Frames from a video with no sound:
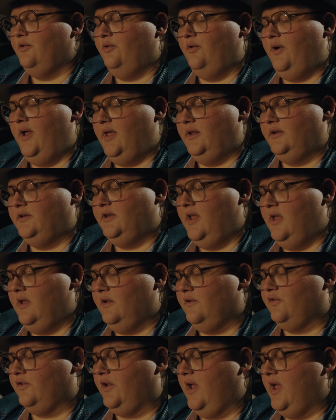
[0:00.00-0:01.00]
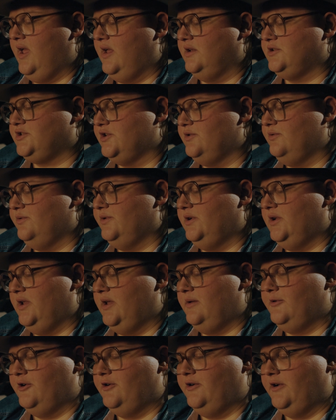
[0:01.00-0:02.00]
a redneck statue of
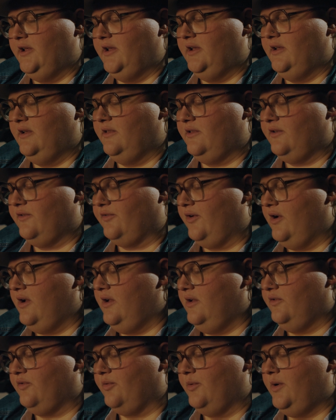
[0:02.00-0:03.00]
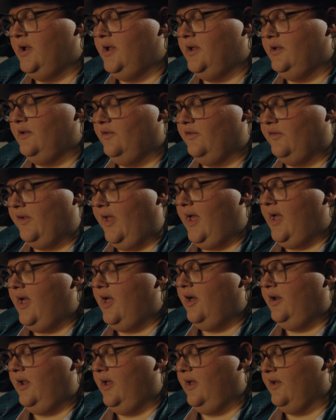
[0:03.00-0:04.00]
liberty, this phrase rings
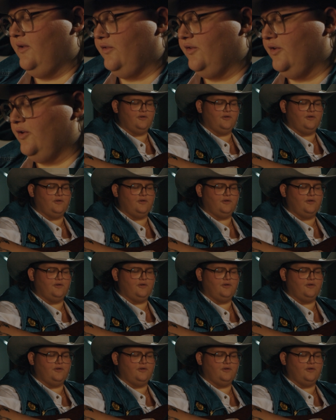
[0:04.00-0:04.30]
out as